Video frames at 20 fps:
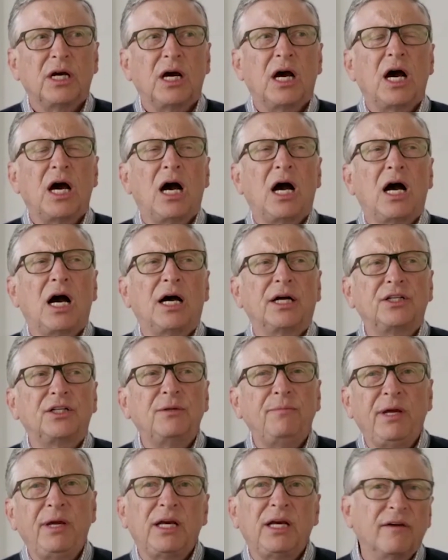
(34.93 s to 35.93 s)

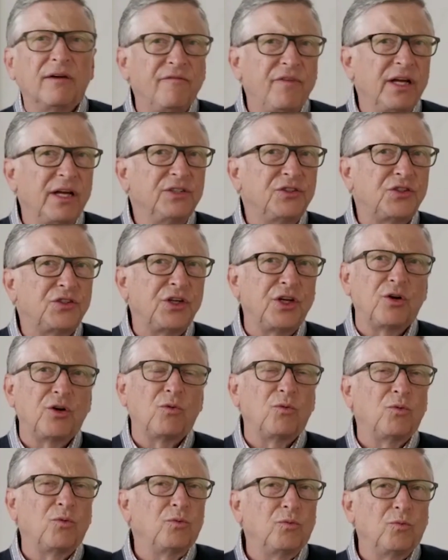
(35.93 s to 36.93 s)
to be convinced, you
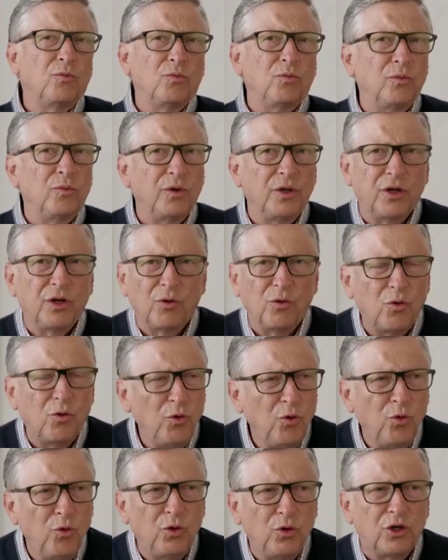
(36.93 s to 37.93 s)
know,
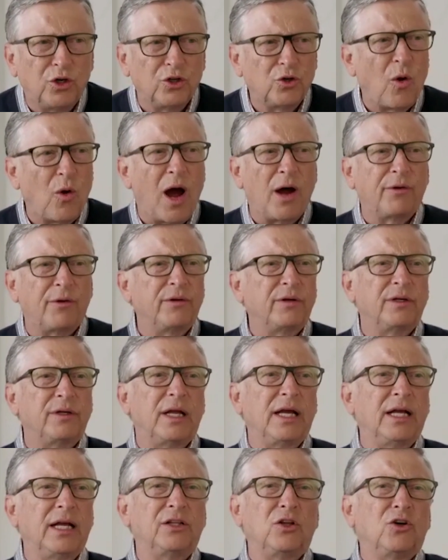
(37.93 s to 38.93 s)
who could go out
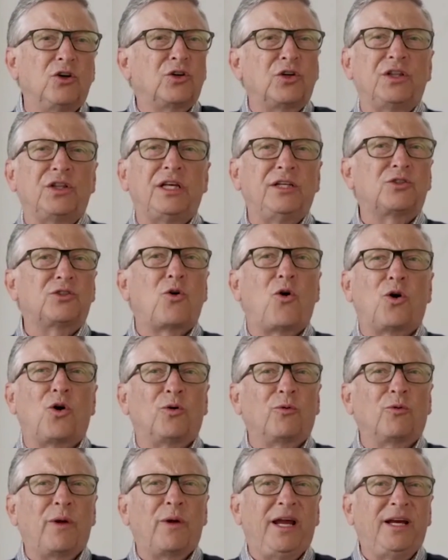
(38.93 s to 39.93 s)
and look at these
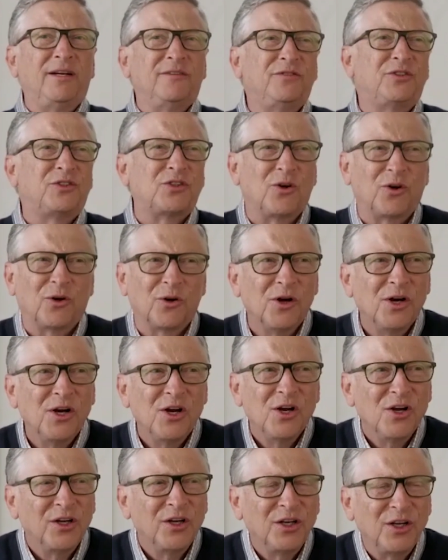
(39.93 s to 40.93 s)
coral reefs or,
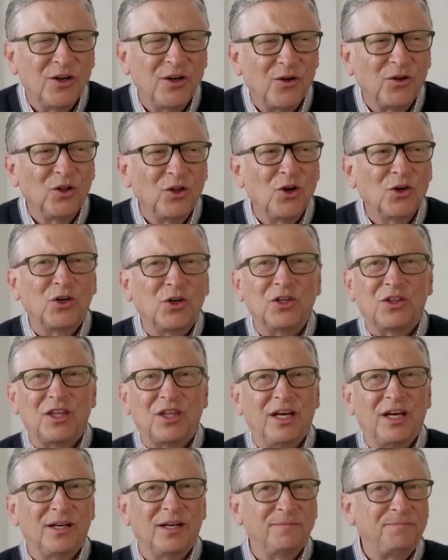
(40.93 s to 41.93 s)
you know, look at
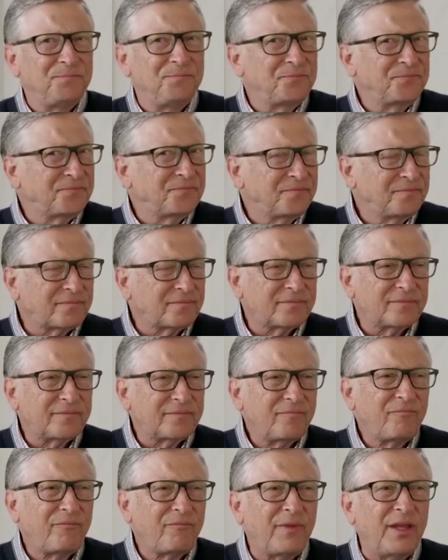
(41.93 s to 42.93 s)
the
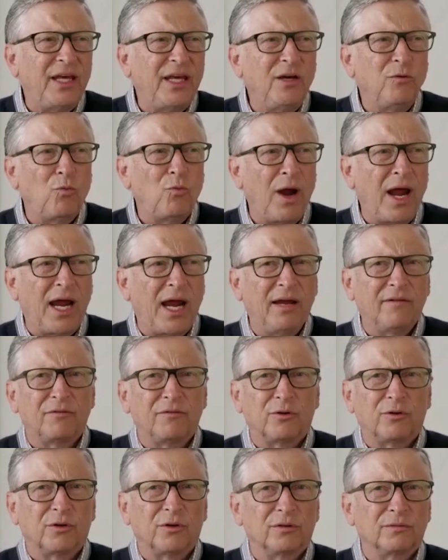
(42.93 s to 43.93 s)
heat wave
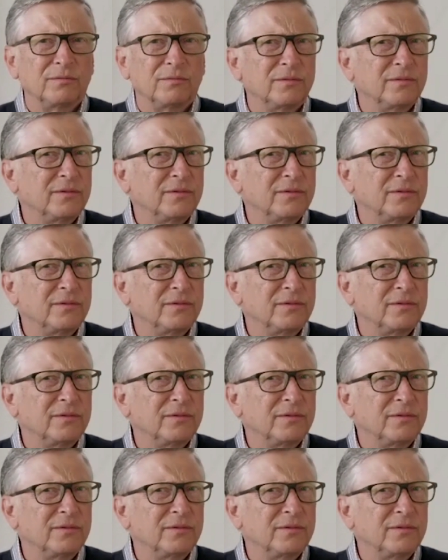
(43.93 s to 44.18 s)
or,